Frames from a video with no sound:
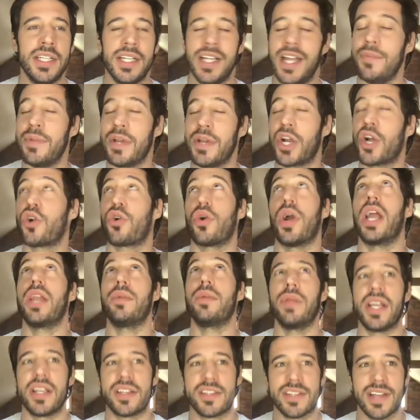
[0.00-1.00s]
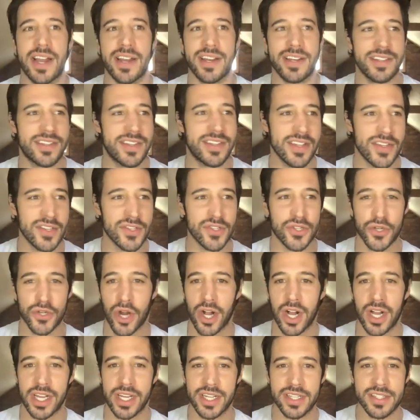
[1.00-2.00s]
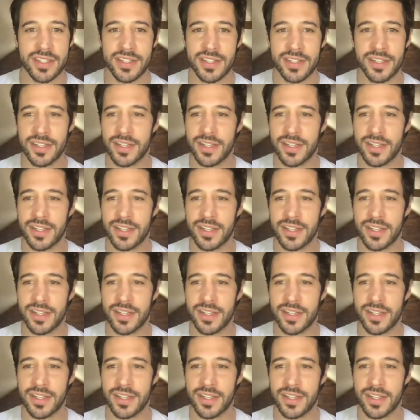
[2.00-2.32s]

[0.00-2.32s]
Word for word: am incredibly excited to see these drawings.